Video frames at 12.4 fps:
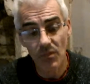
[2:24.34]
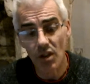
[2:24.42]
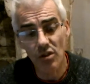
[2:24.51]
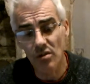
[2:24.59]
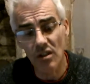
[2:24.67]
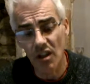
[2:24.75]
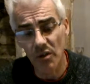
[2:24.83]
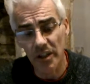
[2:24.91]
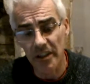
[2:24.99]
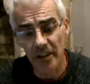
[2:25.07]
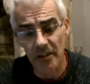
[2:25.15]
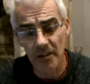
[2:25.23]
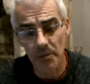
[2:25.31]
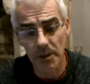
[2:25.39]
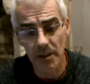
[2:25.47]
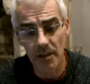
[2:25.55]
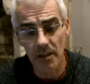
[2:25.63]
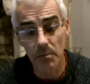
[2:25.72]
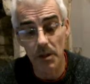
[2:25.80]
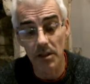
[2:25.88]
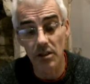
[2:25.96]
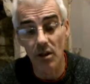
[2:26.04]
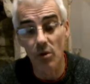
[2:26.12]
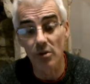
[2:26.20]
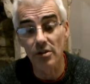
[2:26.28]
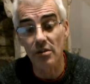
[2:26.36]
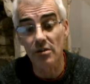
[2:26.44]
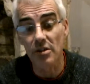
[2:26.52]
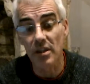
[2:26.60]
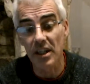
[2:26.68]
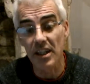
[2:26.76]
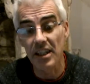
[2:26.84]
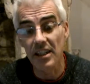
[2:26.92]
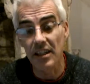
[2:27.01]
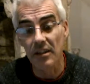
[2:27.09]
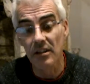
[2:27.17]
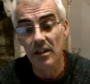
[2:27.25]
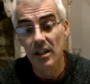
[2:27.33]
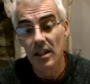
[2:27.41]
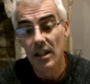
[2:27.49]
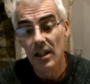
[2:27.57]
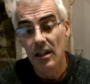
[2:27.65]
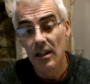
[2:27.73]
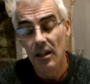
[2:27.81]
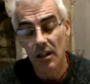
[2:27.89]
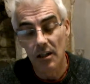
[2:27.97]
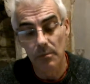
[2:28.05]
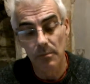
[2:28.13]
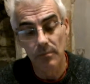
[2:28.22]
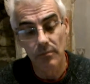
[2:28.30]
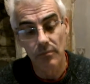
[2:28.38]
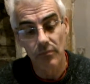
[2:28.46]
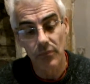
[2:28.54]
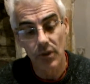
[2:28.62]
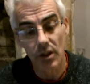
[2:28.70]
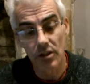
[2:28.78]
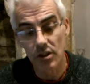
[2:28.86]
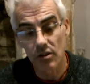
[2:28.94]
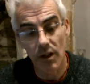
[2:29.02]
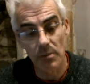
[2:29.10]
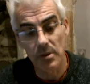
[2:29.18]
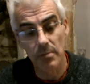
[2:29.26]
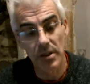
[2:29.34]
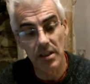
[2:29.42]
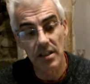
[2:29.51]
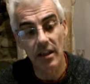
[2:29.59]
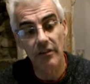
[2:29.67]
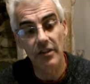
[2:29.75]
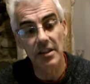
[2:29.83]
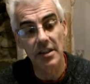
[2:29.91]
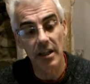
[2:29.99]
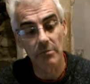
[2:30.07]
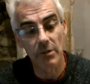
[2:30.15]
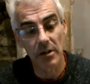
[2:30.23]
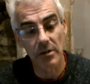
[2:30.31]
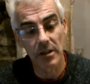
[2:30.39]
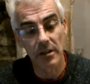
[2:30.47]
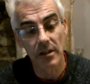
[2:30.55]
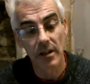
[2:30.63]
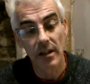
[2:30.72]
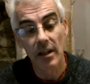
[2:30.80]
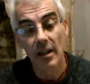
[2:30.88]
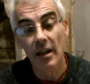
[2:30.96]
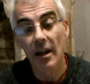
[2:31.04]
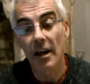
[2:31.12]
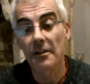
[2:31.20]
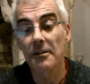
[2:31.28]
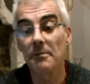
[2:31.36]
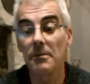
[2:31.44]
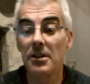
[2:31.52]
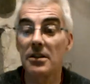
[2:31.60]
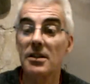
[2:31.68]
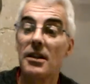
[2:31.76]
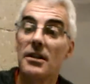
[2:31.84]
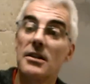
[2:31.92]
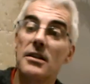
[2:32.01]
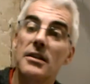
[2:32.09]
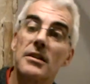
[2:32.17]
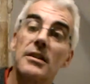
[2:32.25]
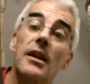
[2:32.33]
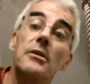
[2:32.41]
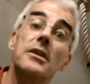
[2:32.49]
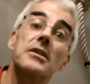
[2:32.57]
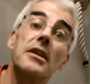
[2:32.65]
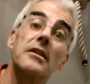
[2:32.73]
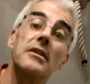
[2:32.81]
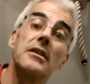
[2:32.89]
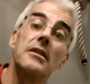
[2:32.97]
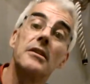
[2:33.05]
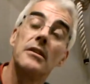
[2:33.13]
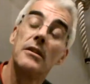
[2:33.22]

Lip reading: you can glue it in there. I mean, it makes no odds as long as you get it in there. I'll just wrap some PTFE tape around it, and it sits, it's now extended.